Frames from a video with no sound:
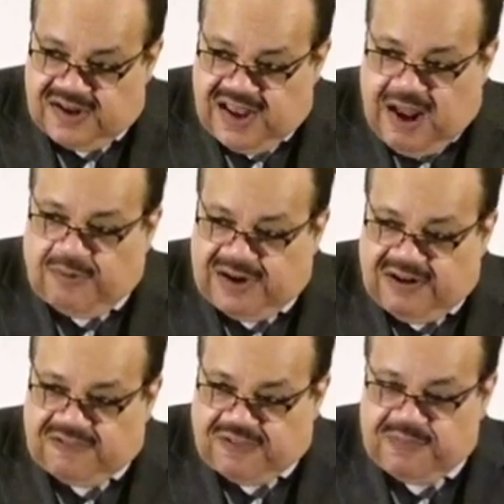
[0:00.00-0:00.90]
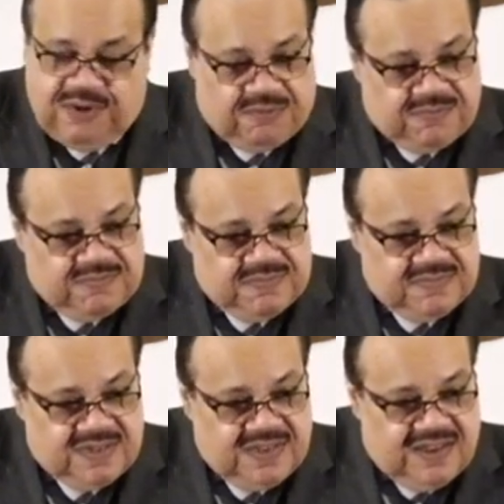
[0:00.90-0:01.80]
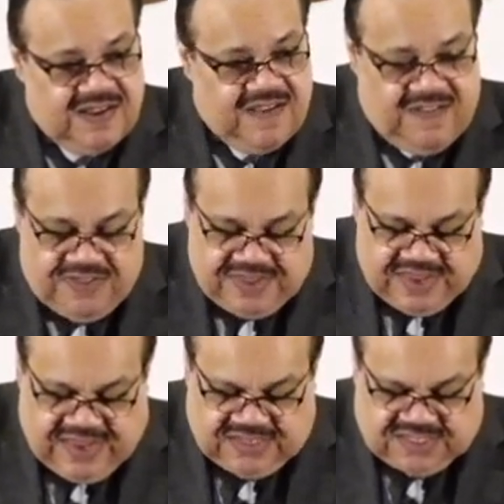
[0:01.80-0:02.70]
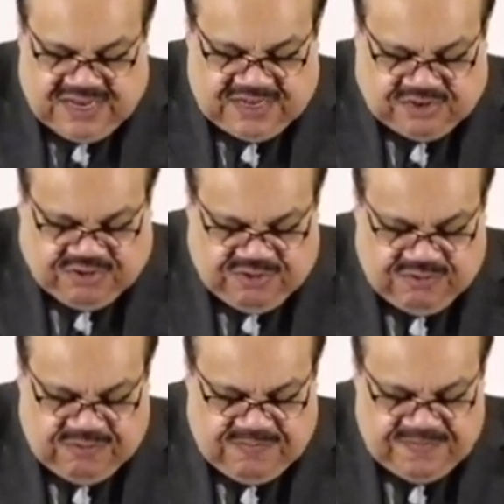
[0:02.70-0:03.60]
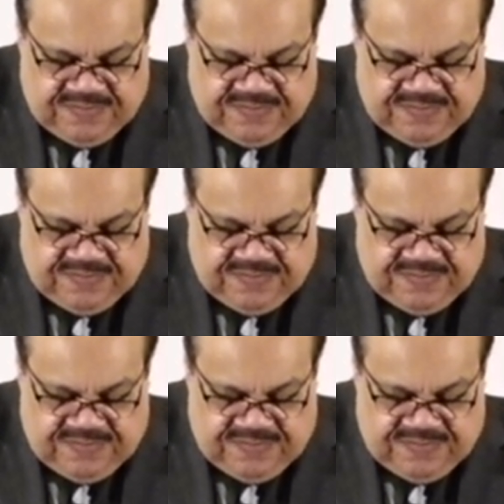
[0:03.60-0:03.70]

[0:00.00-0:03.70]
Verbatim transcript: I want to hear it from you. Is it true,